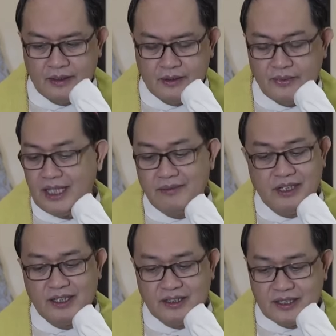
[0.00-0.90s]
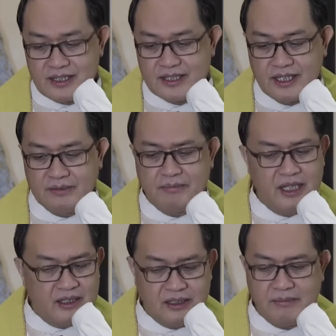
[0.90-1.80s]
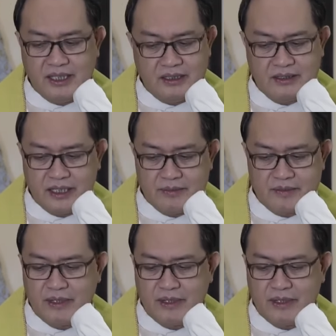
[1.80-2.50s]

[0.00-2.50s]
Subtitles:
we have heard it said many, many times